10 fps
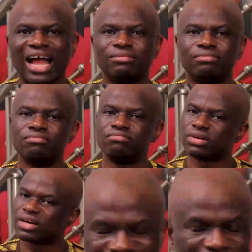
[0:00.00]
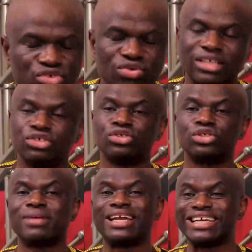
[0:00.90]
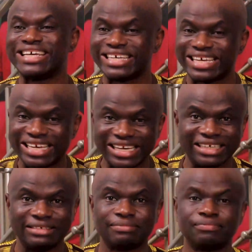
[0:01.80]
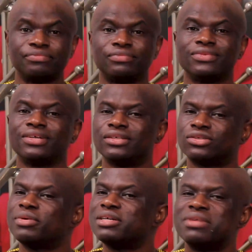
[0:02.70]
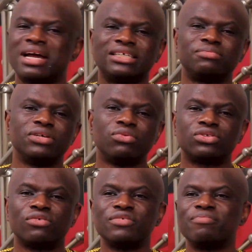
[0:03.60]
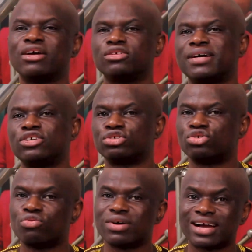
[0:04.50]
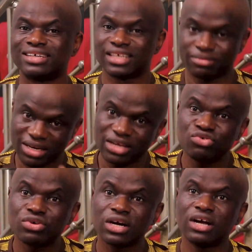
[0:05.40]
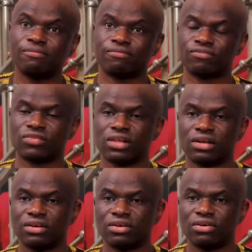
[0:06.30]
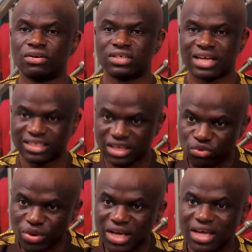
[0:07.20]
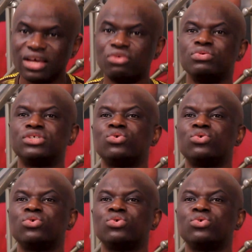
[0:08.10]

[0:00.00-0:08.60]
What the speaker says: and link you and your husband again. Somebody may ask me, what if my husband does not want cancer? Then you come. There is a way we